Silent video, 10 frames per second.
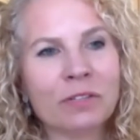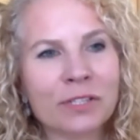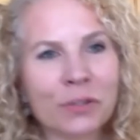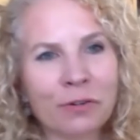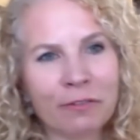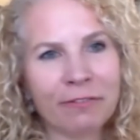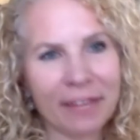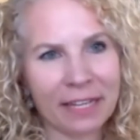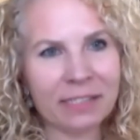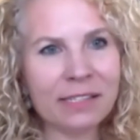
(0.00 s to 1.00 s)
so
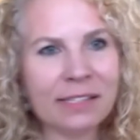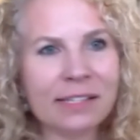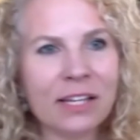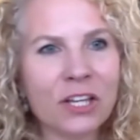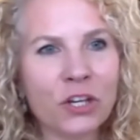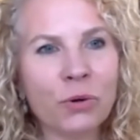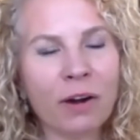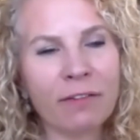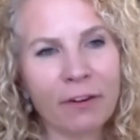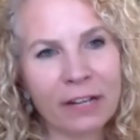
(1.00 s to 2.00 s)
Vince, you
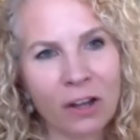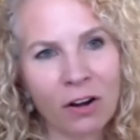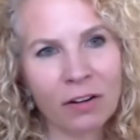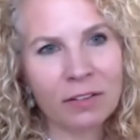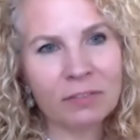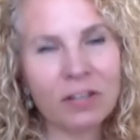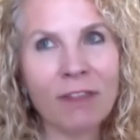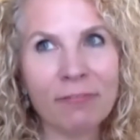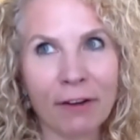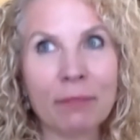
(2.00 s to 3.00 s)
are very co-
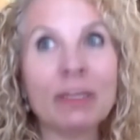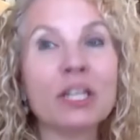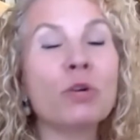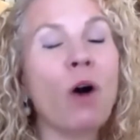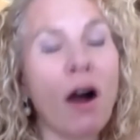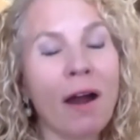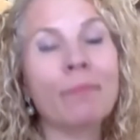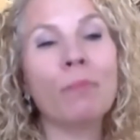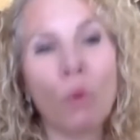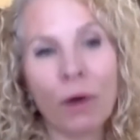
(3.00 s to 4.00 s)
not very, but you are
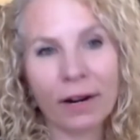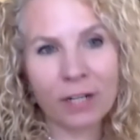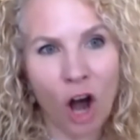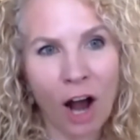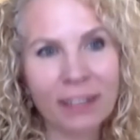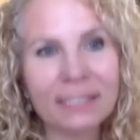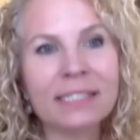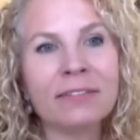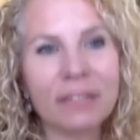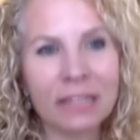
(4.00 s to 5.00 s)
more
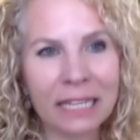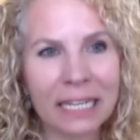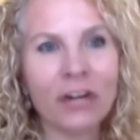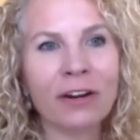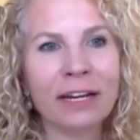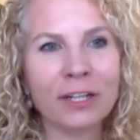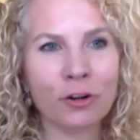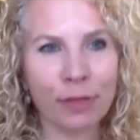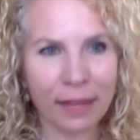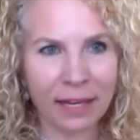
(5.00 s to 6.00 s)
cognitive and linear in
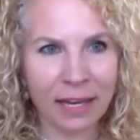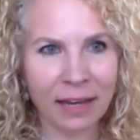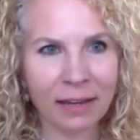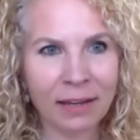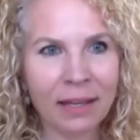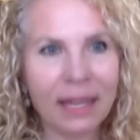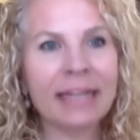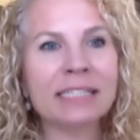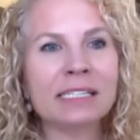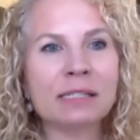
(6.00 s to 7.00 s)
your thinking.
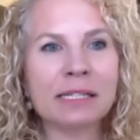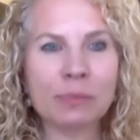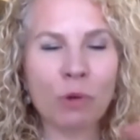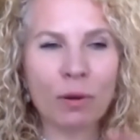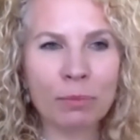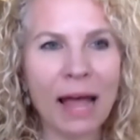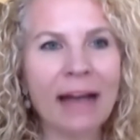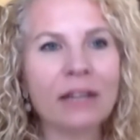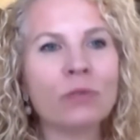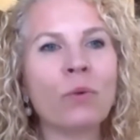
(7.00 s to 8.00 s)
It's it's more
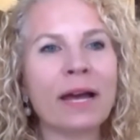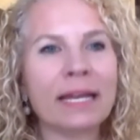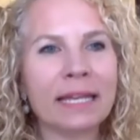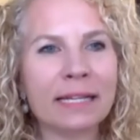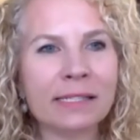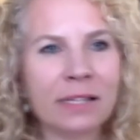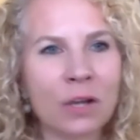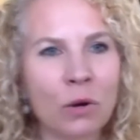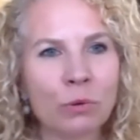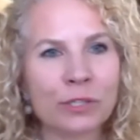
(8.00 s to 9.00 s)
black and white, yes and
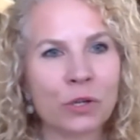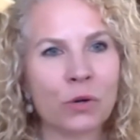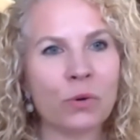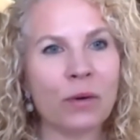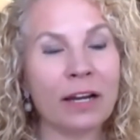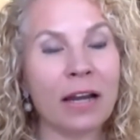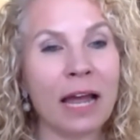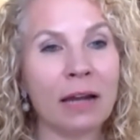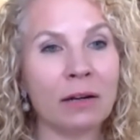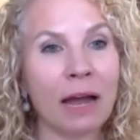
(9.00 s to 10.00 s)
no. So and
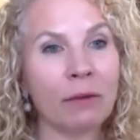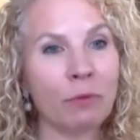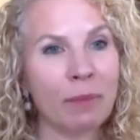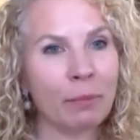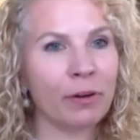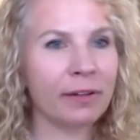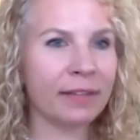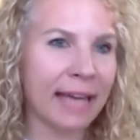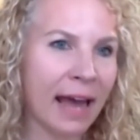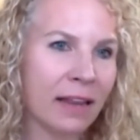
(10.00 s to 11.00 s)
and and remember,
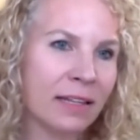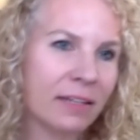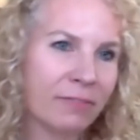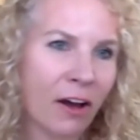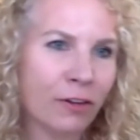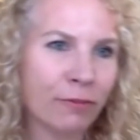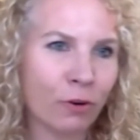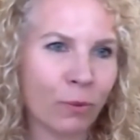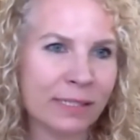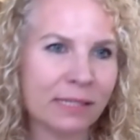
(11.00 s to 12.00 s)
the catalytic value
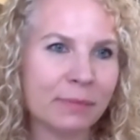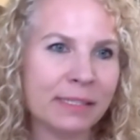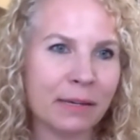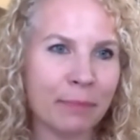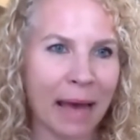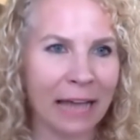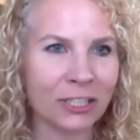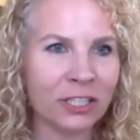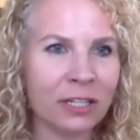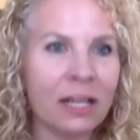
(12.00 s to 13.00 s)
for wisdom is
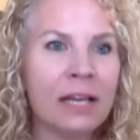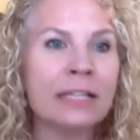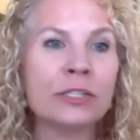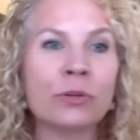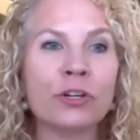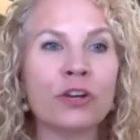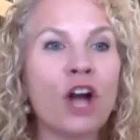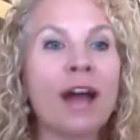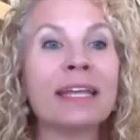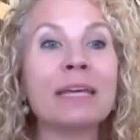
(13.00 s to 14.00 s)
compassion. So
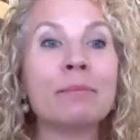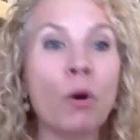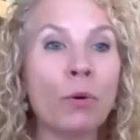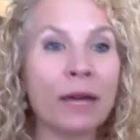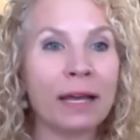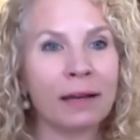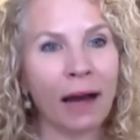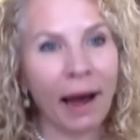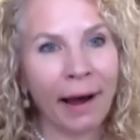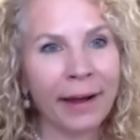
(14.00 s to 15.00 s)
you're not emoting
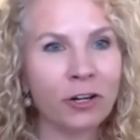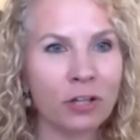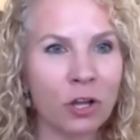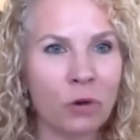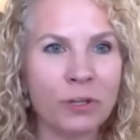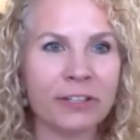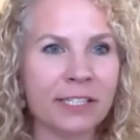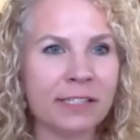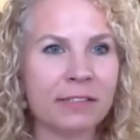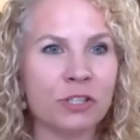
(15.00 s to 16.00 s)
high or low. You're
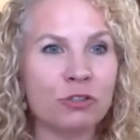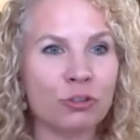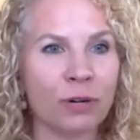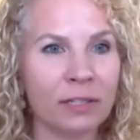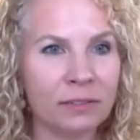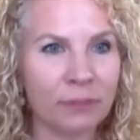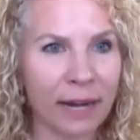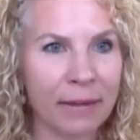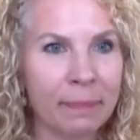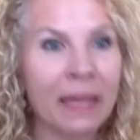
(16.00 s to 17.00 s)
just neutral,
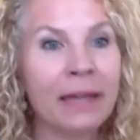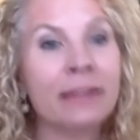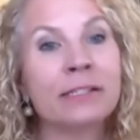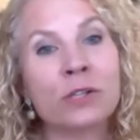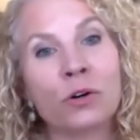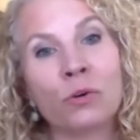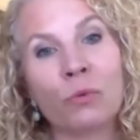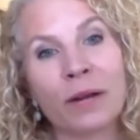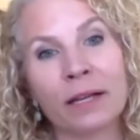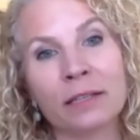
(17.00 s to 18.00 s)
right? So
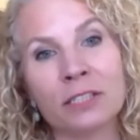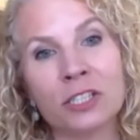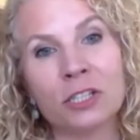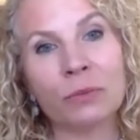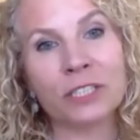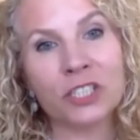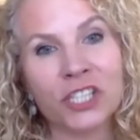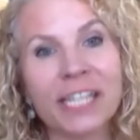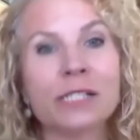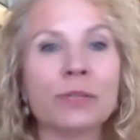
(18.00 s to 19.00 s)
when when
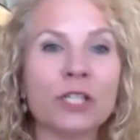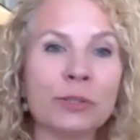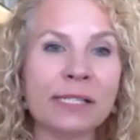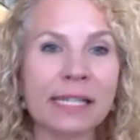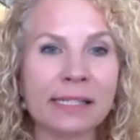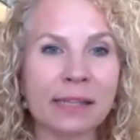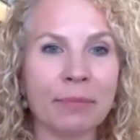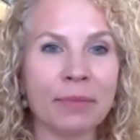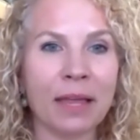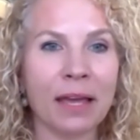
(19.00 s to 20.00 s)
cheeks, when you say
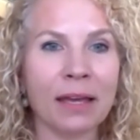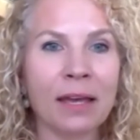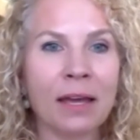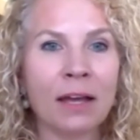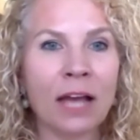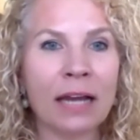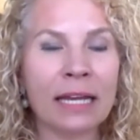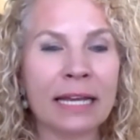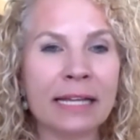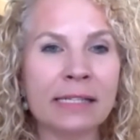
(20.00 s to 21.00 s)
something and
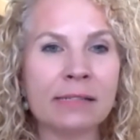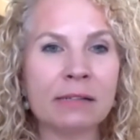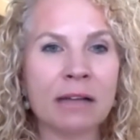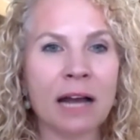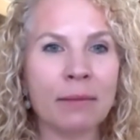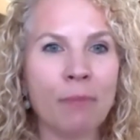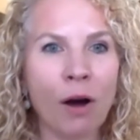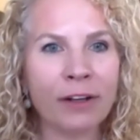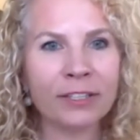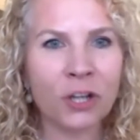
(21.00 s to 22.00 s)
he's kind of
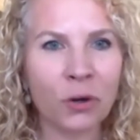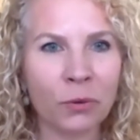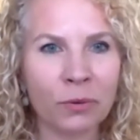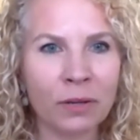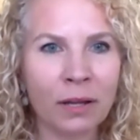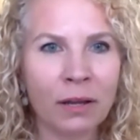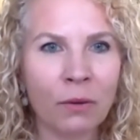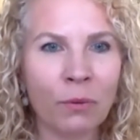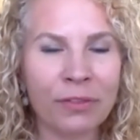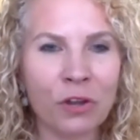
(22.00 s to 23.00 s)
monotone
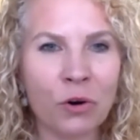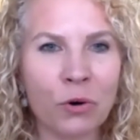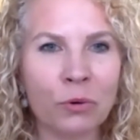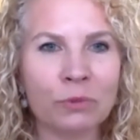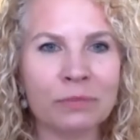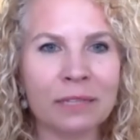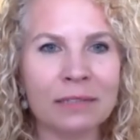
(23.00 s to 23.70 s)
with no